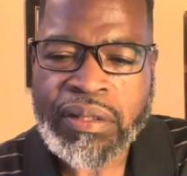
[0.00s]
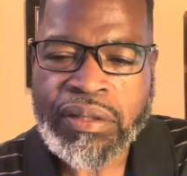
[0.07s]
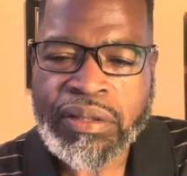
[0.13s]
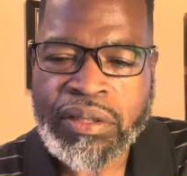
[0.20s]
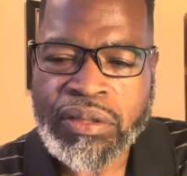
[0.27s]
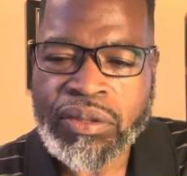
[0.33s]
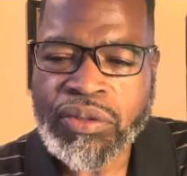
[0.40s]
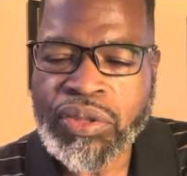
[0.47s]

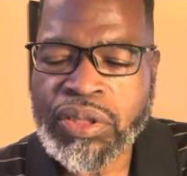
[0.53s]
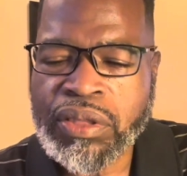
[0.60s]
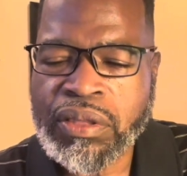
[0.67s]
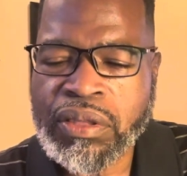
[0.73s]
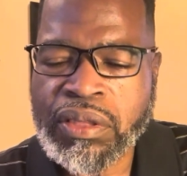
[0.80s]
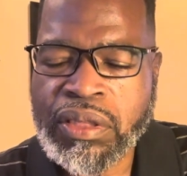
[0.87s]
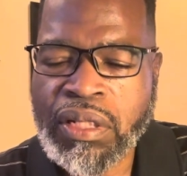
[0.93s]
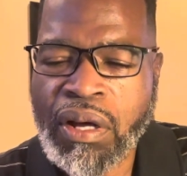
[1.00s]
solution
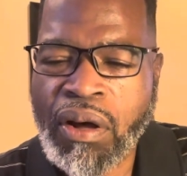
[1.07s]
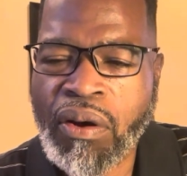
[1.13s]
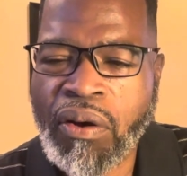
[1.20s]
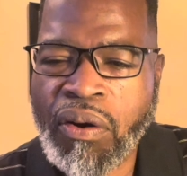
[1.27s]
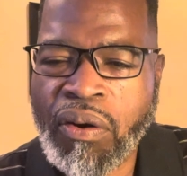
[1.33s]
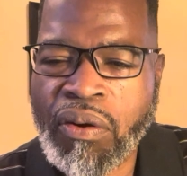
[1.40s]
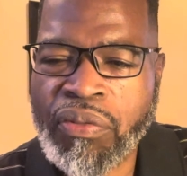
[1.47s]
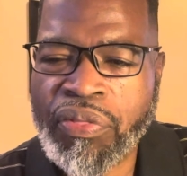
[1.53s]
to
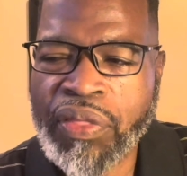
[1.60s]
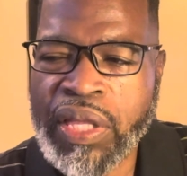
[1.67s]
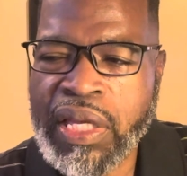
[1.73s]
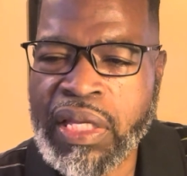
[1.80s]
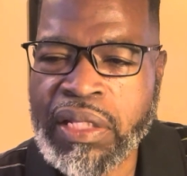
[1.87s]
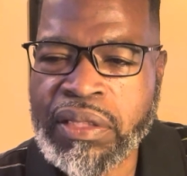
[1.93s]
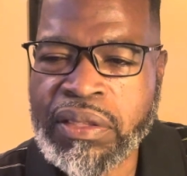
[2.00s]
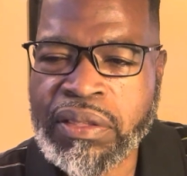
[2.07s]
all
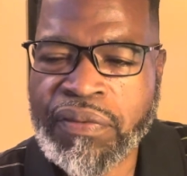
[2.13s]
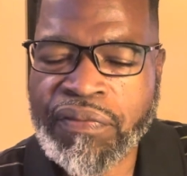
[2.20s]
things.